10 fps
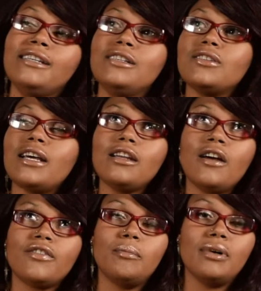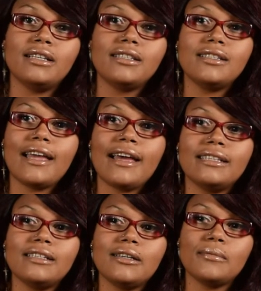So I get off the bus,
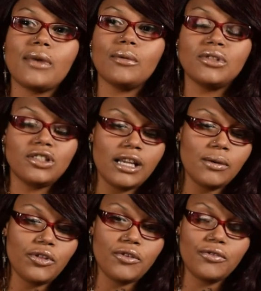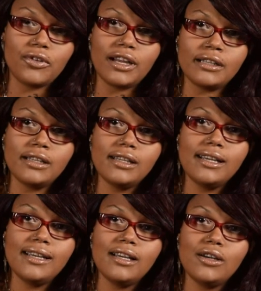and I was staying with a friend
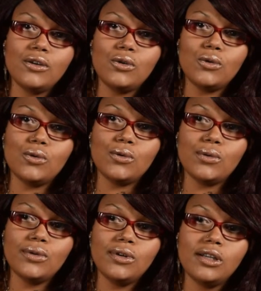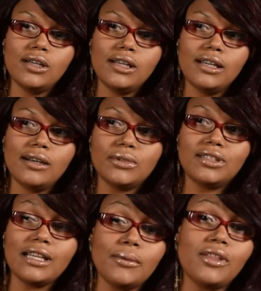who was
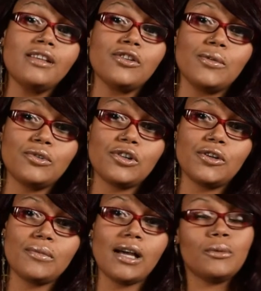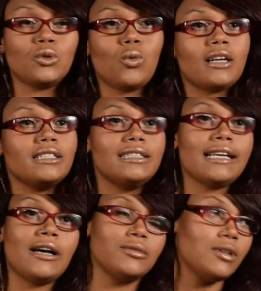staying with his homegirl. I was walking
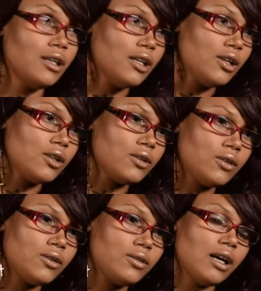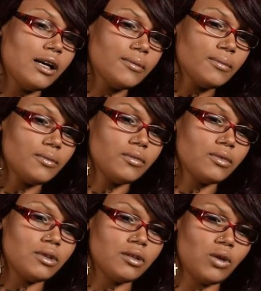down,
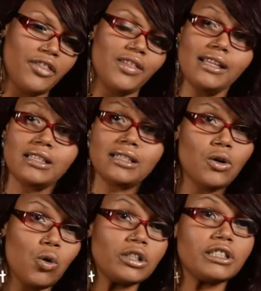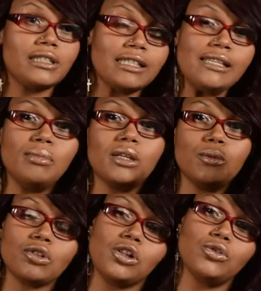I think it's Court C, but it
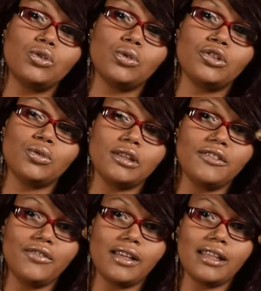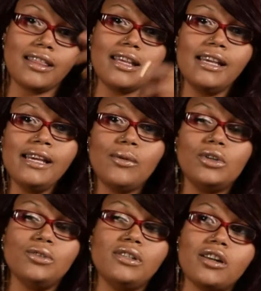was close towards 25th when
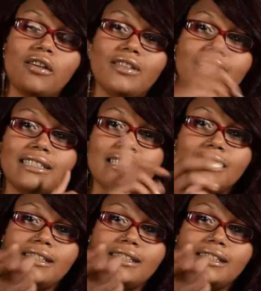you get off 19th,